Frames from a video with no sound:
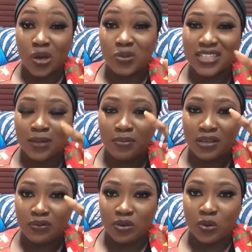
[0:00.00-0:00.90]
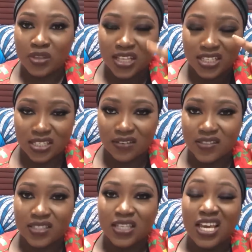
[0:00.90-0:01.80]
sooner we start being real with
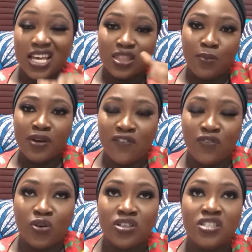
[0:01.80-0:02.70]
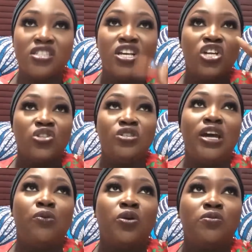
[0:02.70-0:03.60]
ourselves, the better for us.
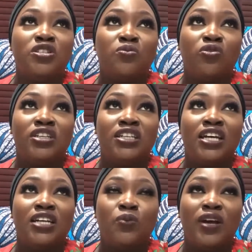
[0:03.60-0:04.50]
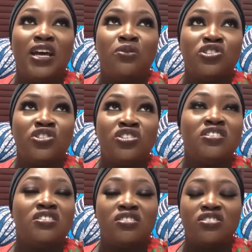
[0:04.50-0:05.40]
Today I woke up this morning and while I was
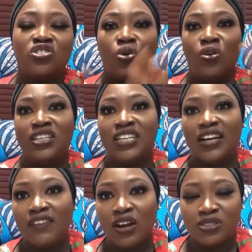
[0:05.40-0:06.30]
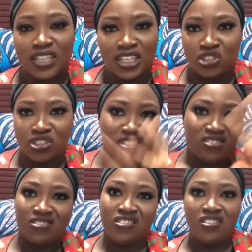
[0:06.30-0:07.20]
just stalling around and
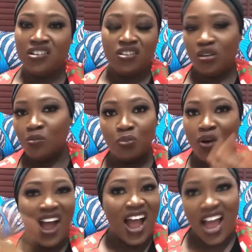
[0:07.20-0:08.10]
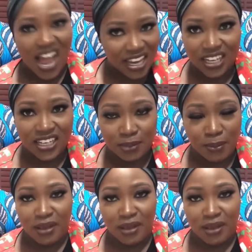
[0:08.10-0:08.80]
just boha-haing